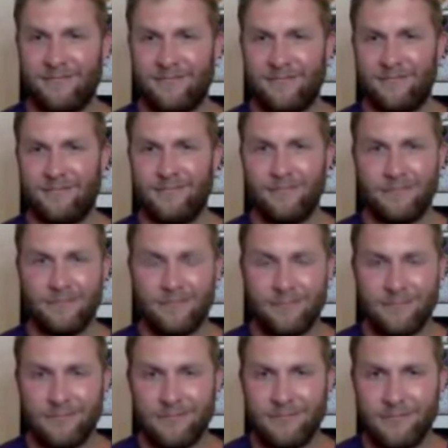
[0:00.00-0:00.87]

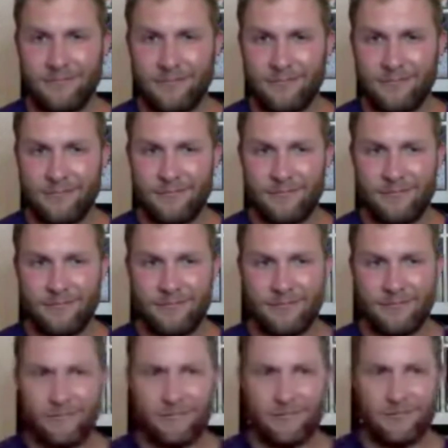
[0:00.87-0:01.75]

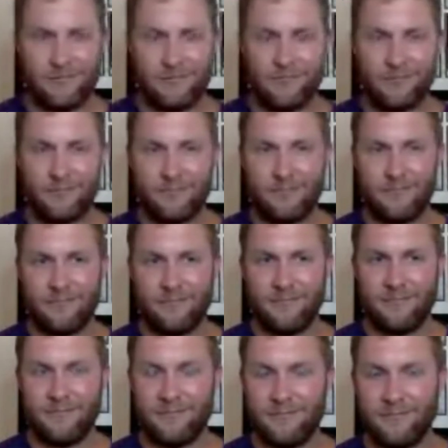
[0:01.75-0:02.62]

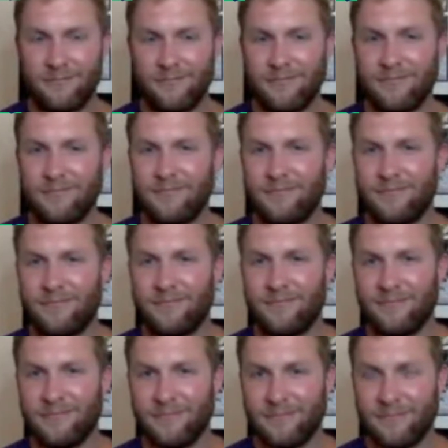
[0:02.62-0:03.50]

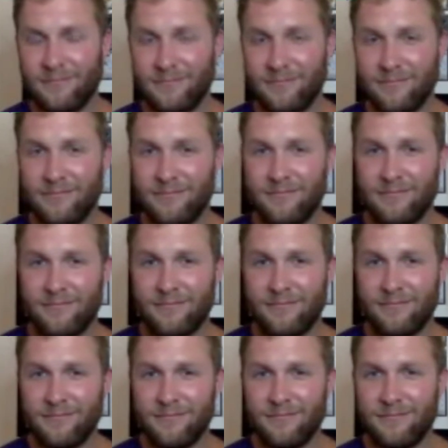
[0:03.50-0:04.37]

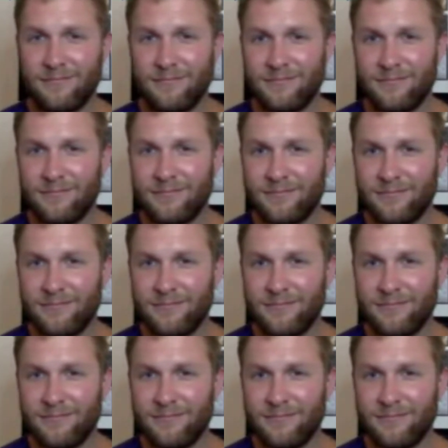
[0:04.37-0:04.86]
(not speaking)